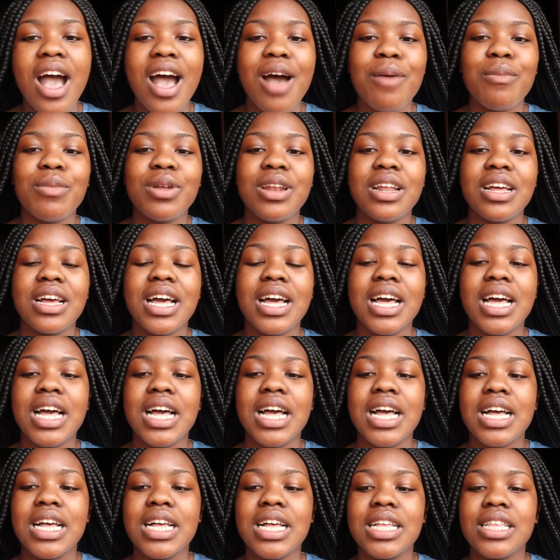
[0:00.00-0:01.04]
I'm
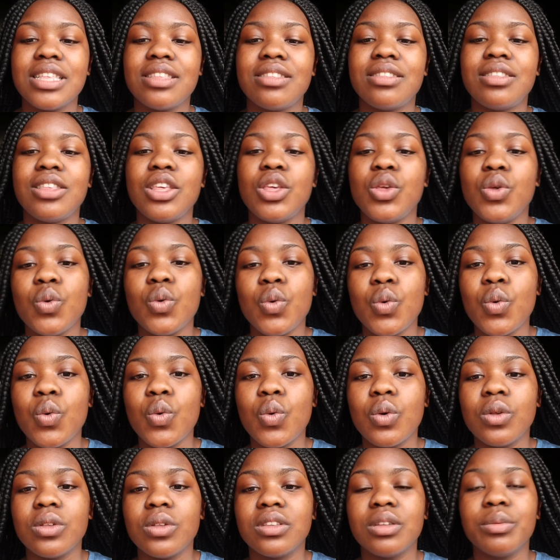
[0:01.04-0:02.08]
gonna see
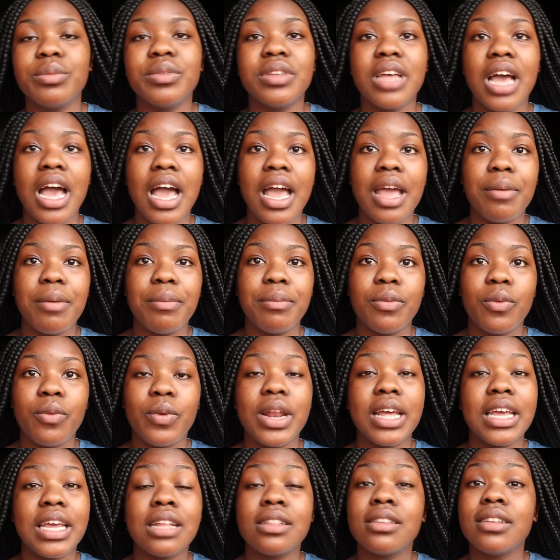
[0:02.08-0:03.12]
you sometime, when
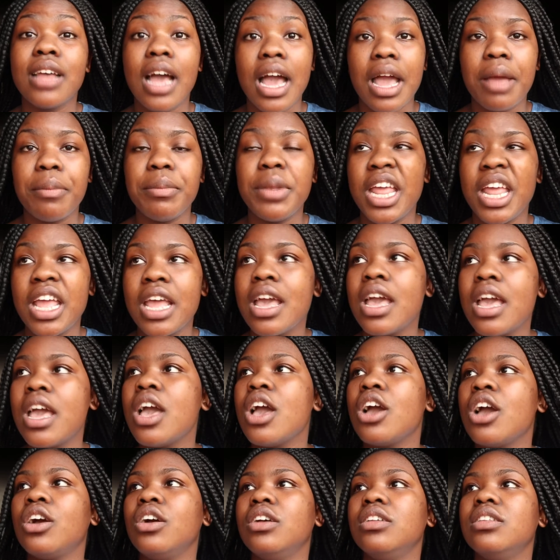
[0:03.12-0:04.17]
I get time, ne?
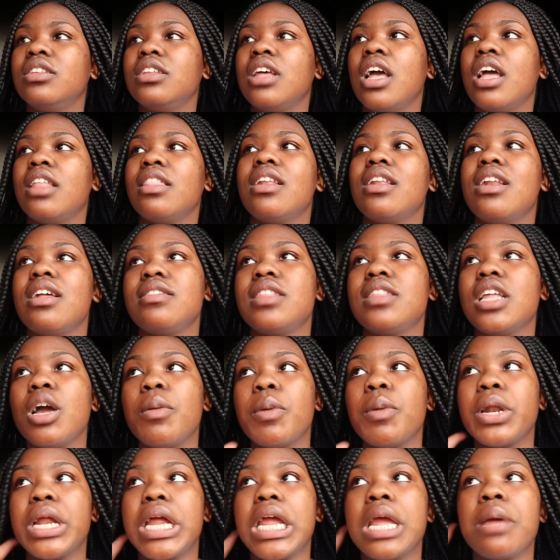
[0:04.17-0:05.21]
Because the nice thing
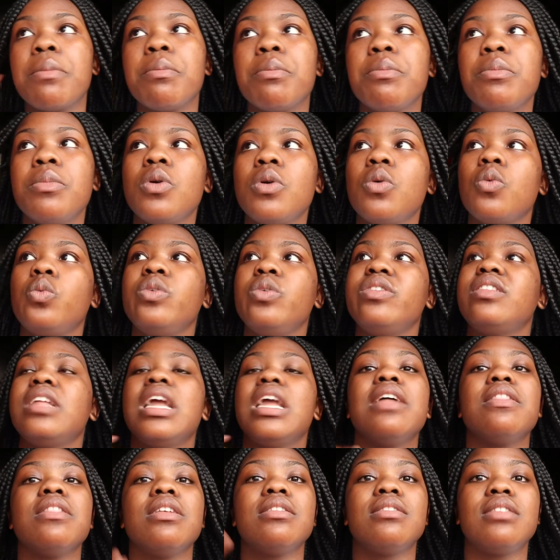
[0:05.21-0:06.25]
about him, we stay
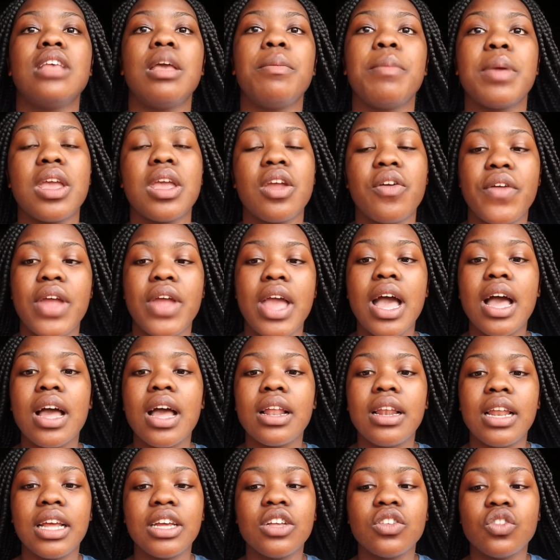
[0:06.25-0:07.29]
in the same area,
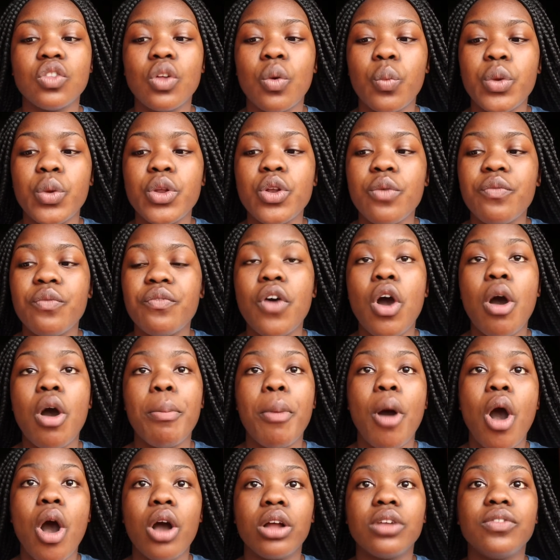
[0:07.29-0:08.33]
like, we're not far
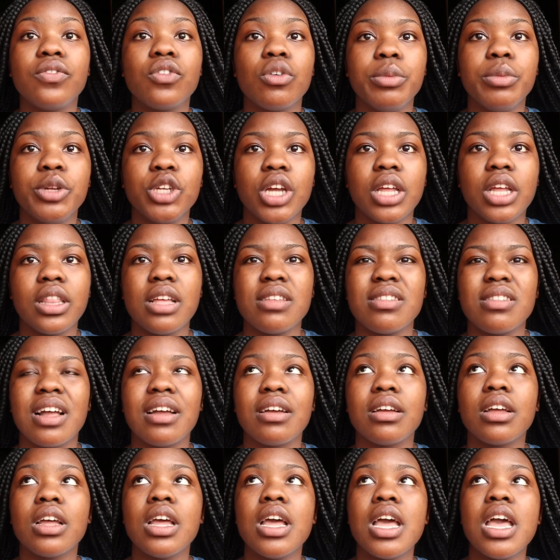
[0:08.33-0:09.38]
apart from each other. It's
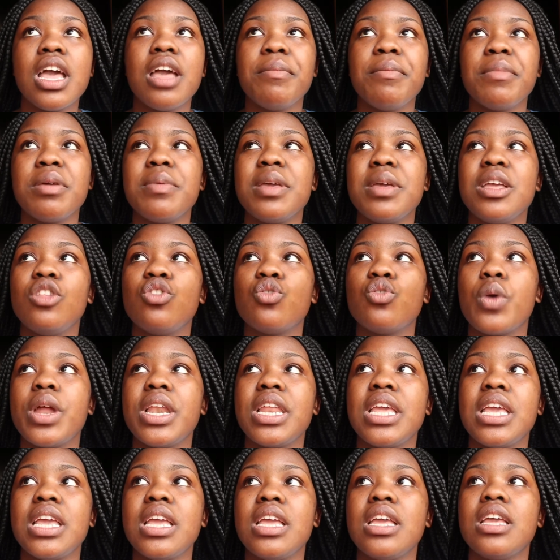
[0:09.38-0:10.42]
like, maybe
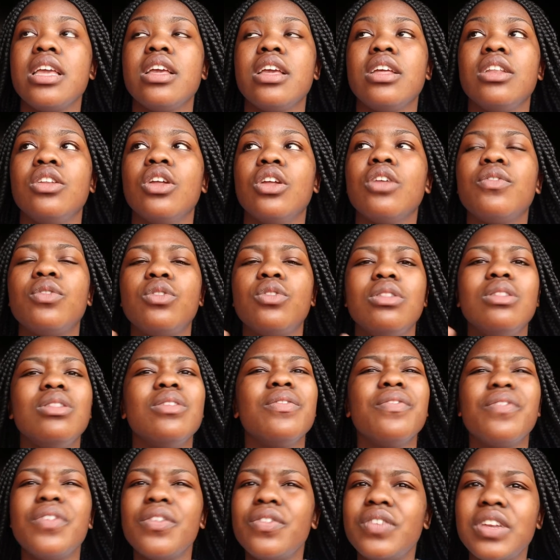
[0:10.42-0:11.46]
20, not
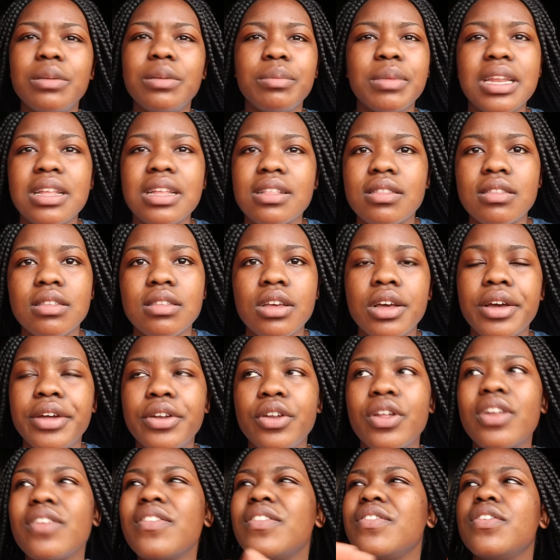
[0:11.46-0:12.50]
15 minutes,
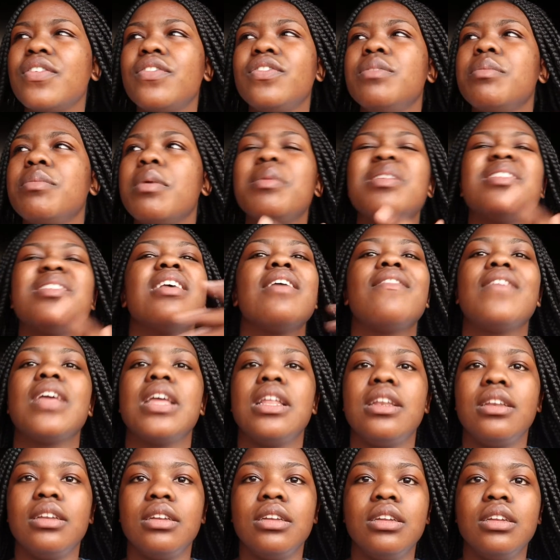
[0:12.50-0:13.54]
not even 15, maybe
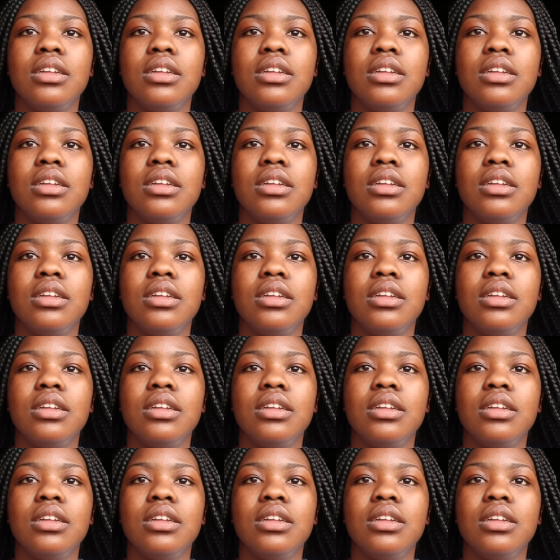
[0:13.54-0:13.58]
7.